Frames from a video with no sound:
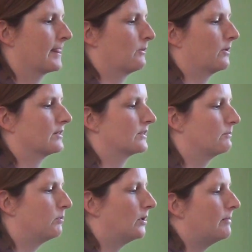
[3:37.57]
Whereas the
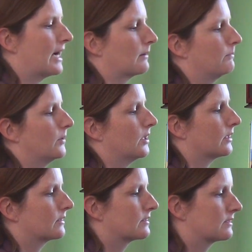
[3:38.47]
pullback
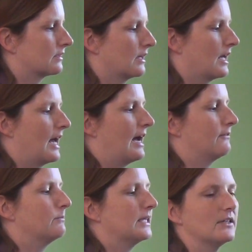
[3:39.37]
books
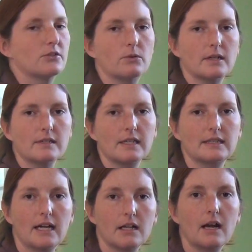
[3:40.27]
have mini stories, like
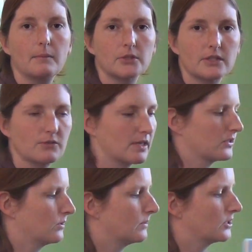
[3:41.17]
the helicopter does
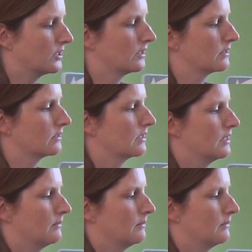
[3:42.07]
rescue missions,